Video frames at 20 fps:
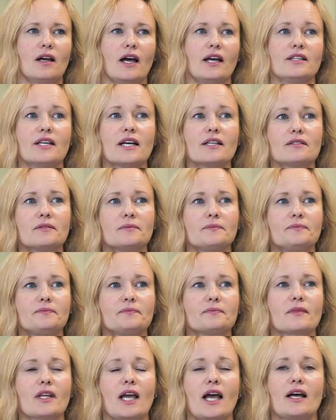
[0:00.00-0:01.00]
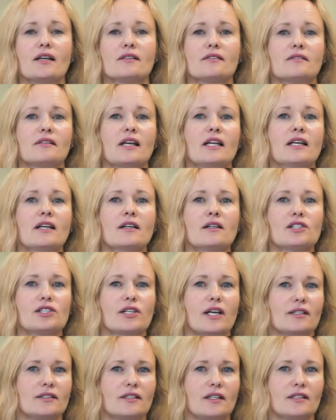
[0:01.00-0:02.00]
And yet, as an
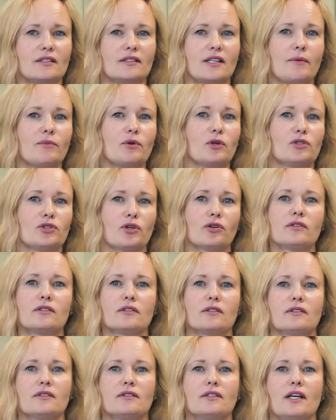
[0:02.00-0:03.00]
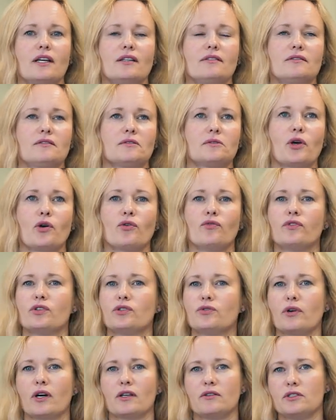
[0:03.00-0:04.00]
English essayist Samuel Johnson said over
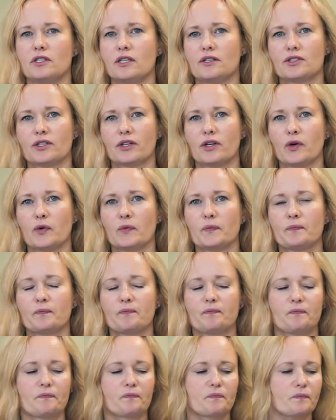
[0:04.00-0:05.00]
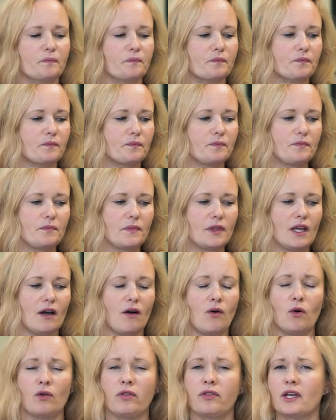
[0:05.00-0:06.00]
200 years ago,
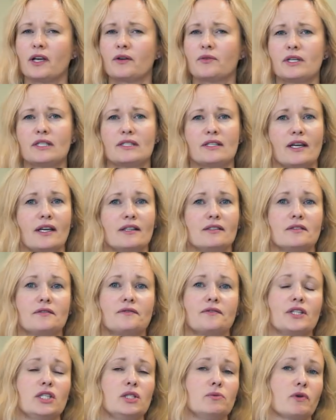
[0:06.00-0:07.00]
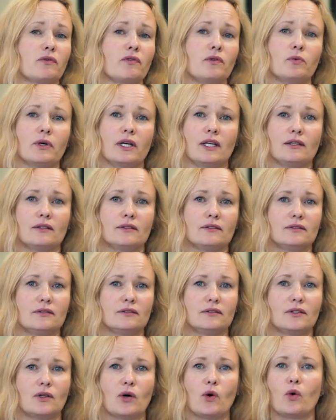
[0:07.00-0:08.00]
all theory is against freedom of the will,
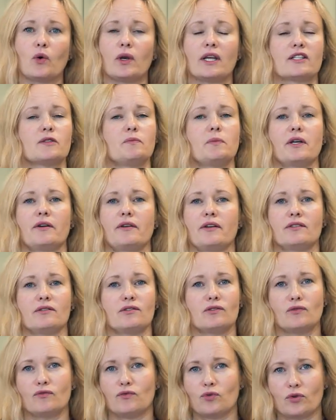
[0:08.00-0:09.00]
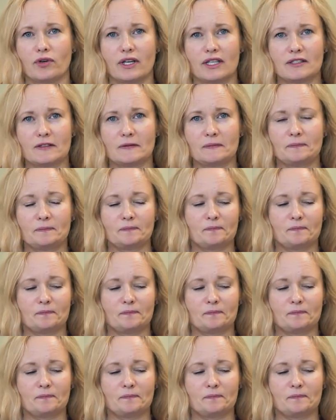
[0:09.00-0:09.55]
all experience for it.